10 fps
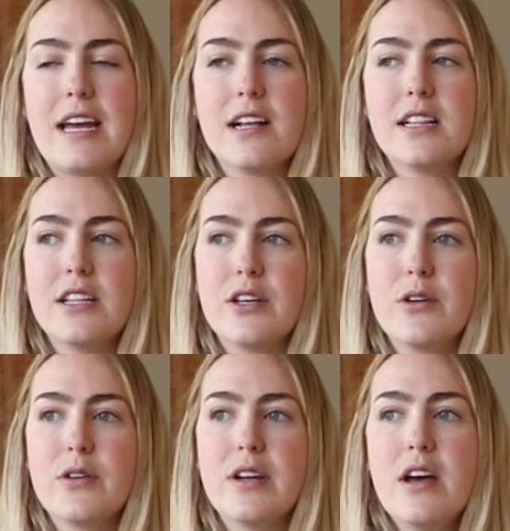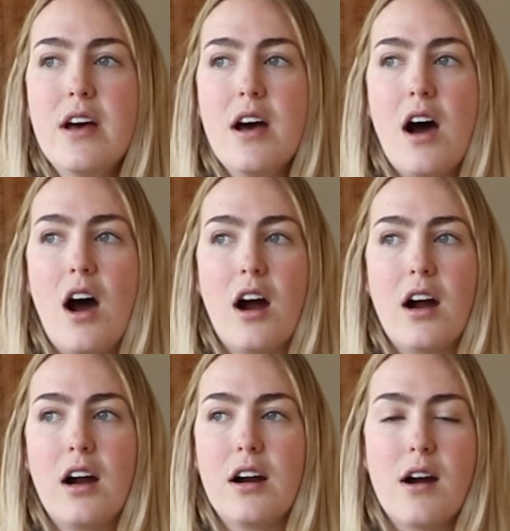include
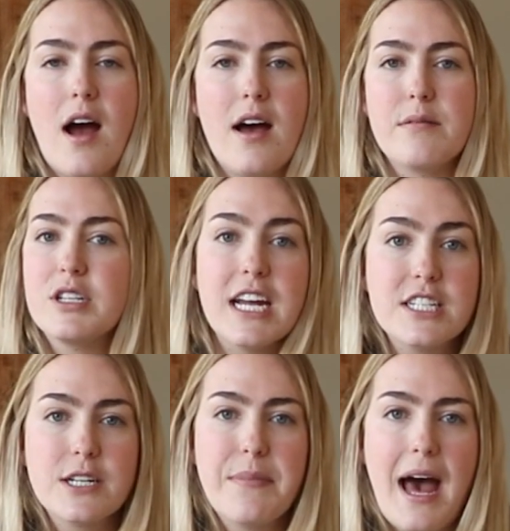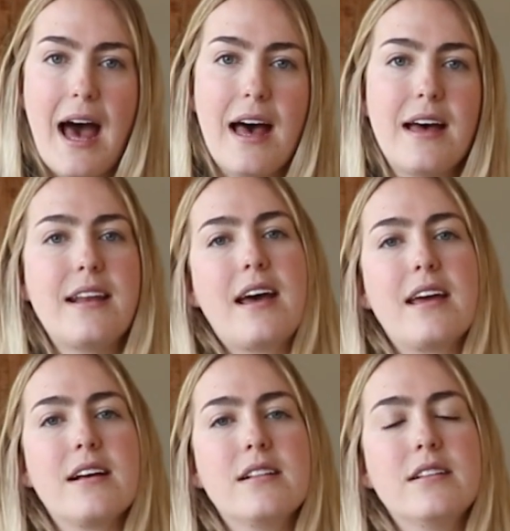our changing pad. I
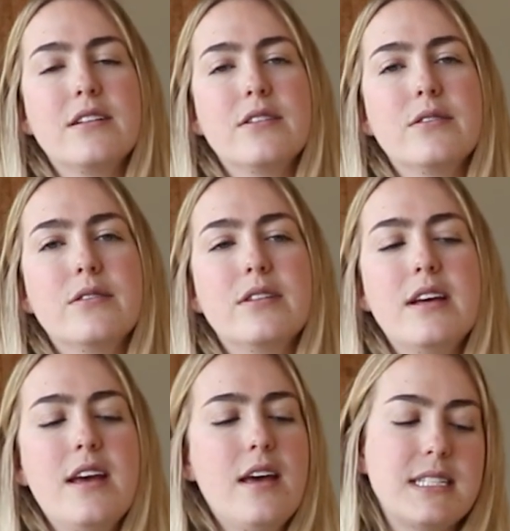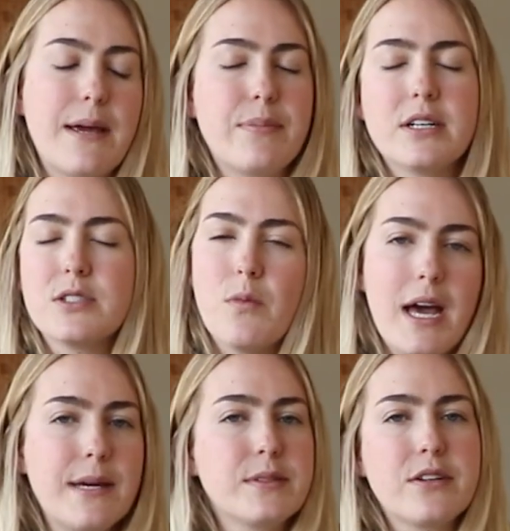include diapers,
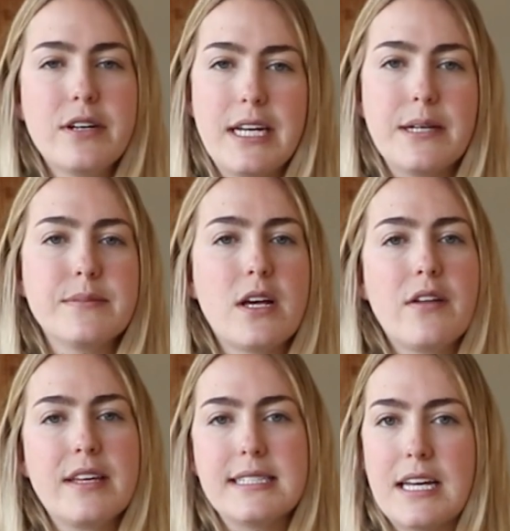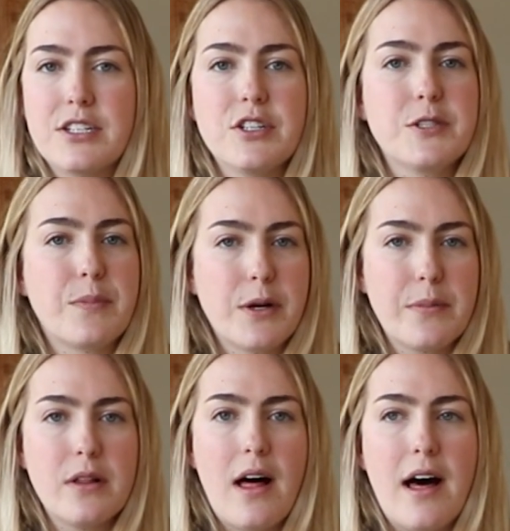wipes, creams, all the essentials,
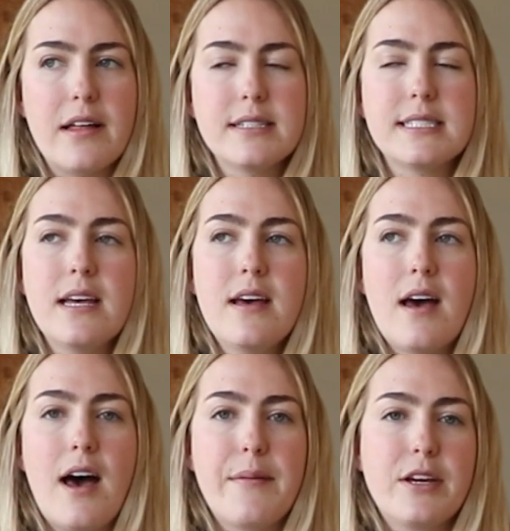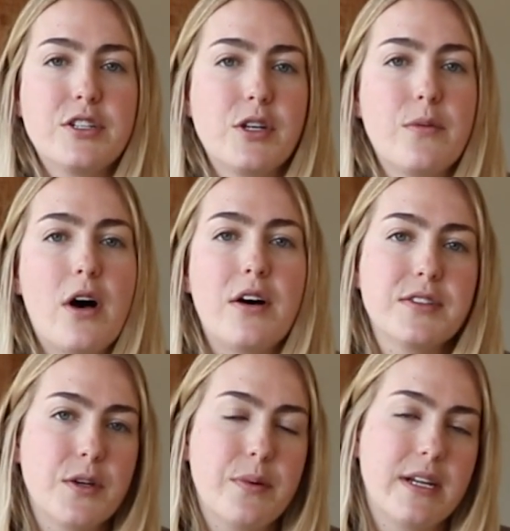burp cloths. I usually will
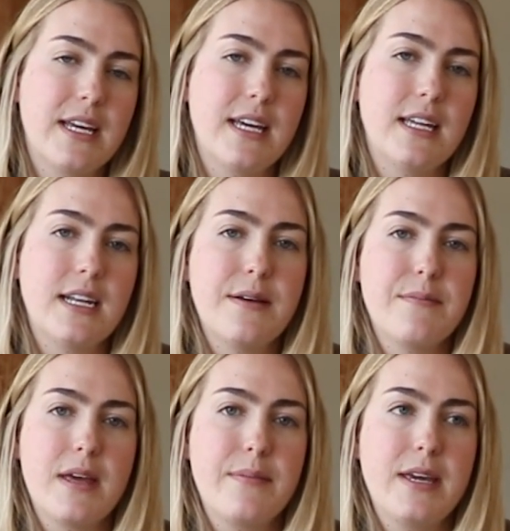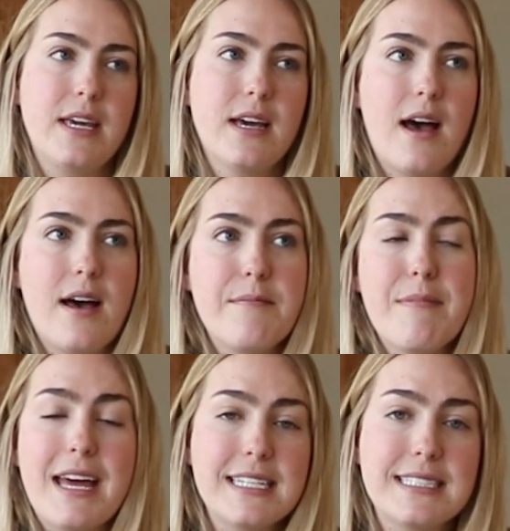also put in maybe
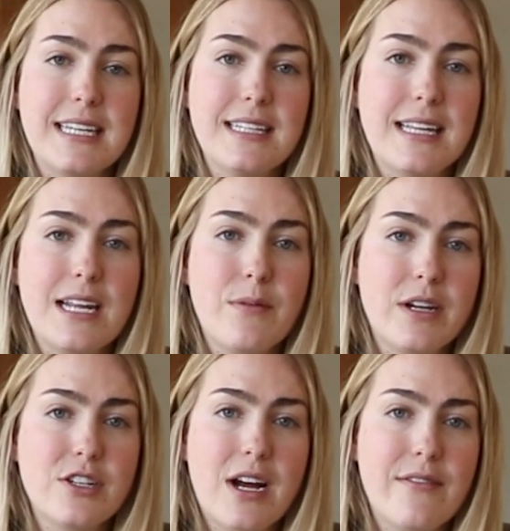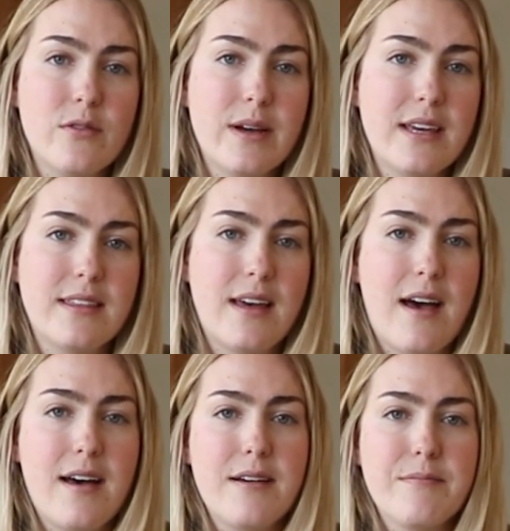medicine that I want to travel with
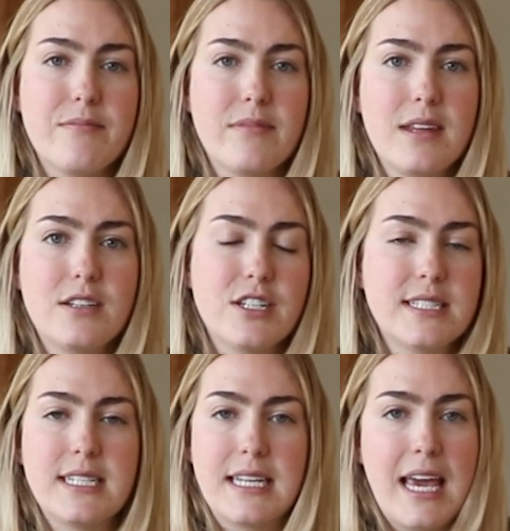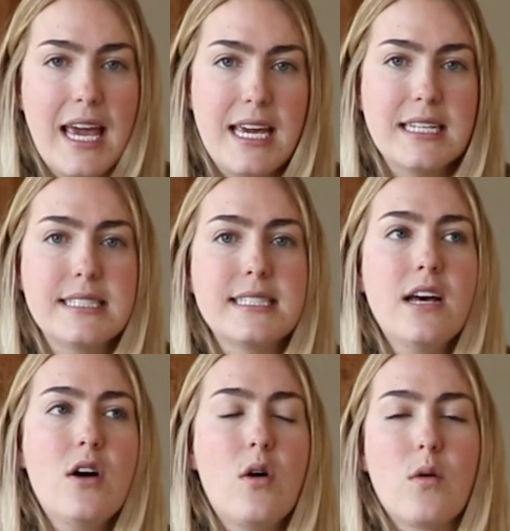just in case,
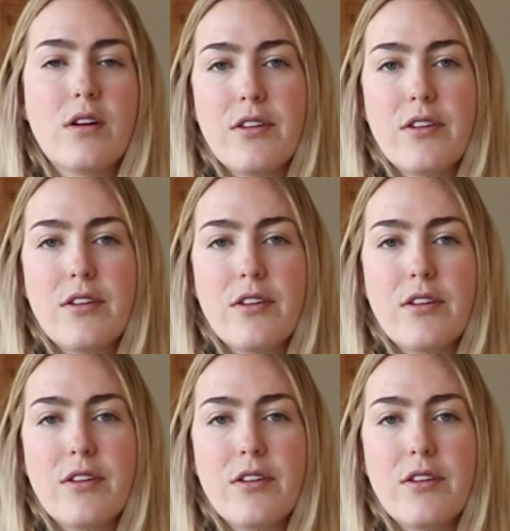or a